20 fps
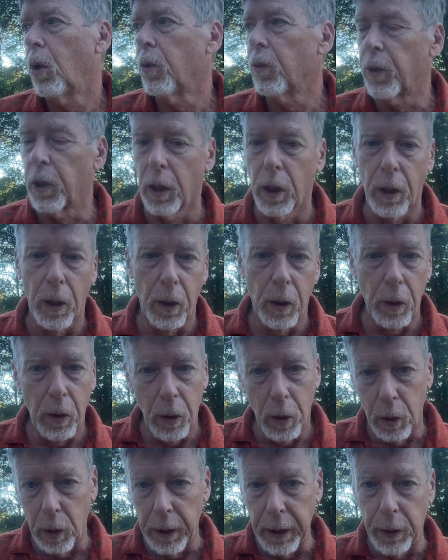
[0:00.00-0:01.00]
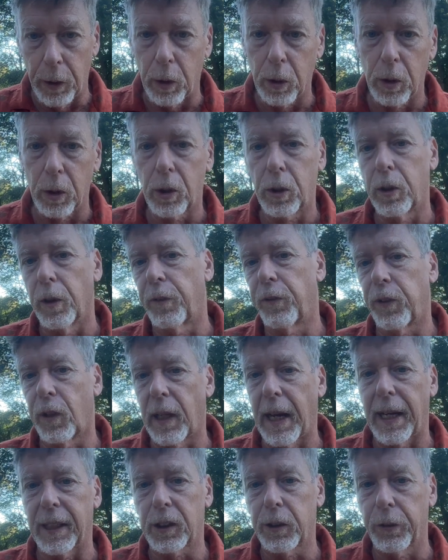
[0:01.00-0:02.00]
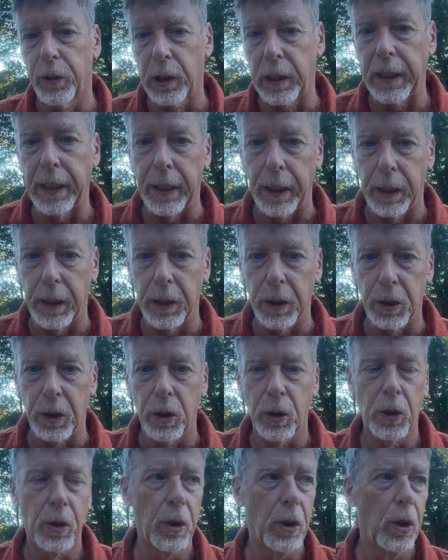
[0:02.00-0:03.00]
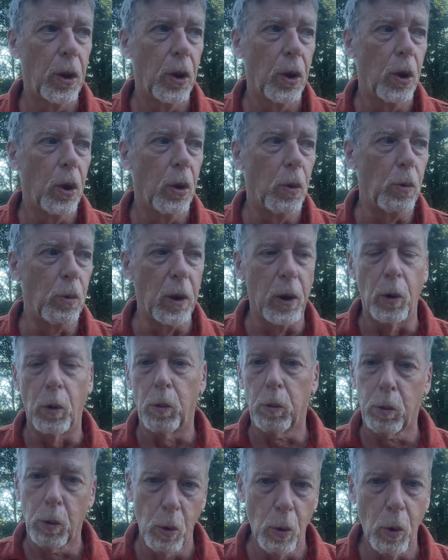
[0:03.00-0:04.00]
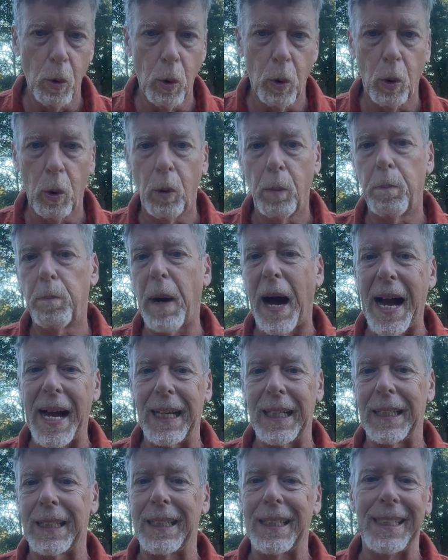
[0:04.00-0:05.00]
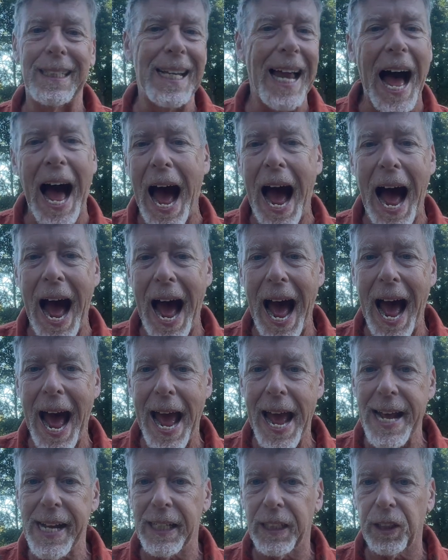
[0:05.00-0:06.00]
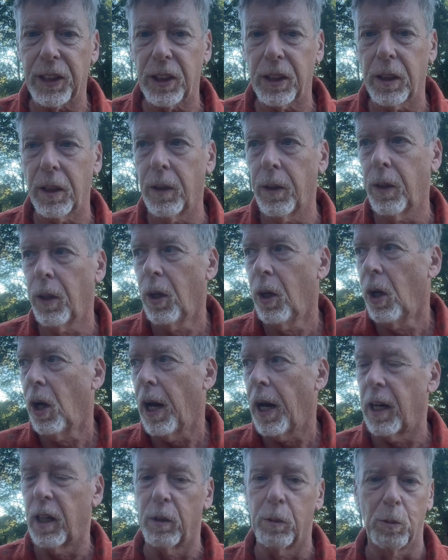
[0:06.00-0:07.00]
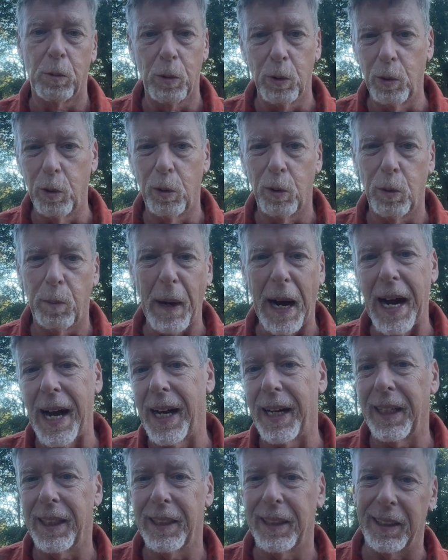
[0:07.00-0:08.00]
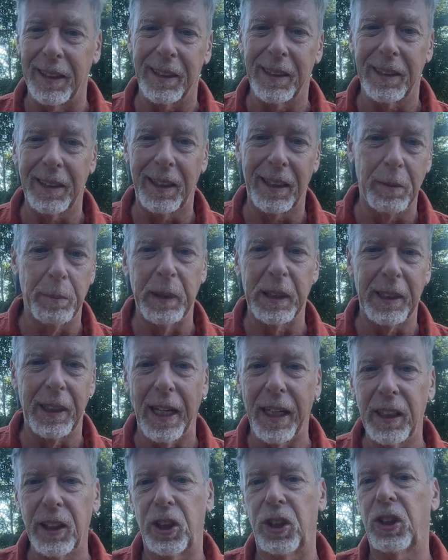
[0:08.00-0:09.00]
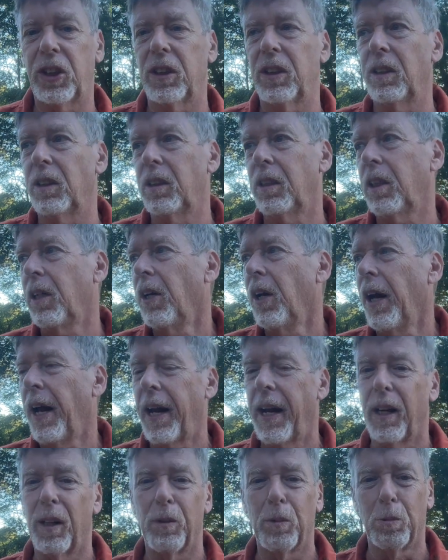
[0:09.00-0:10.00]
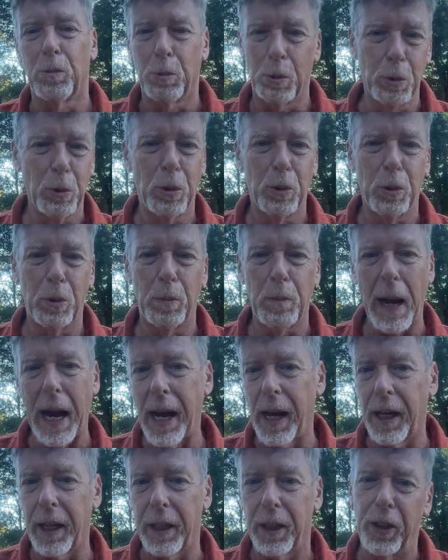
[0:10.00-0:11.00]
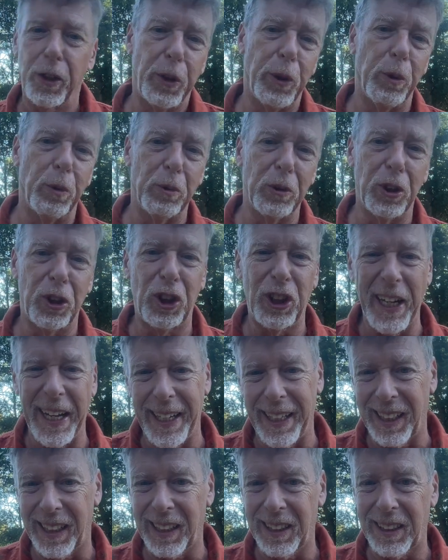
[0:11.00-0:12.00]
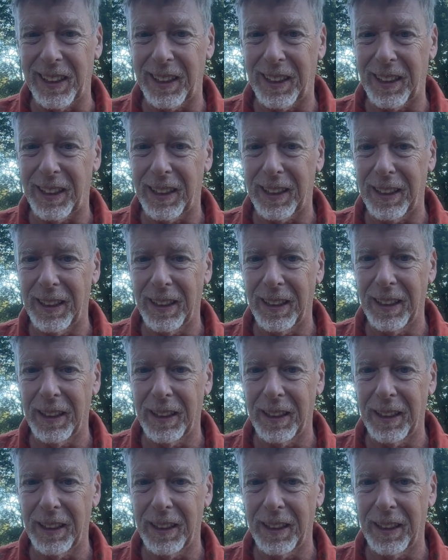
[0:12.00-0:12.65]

the leaders, the philosopher kings, will rule by lies, and rule by intimidation, and rule by eugenics.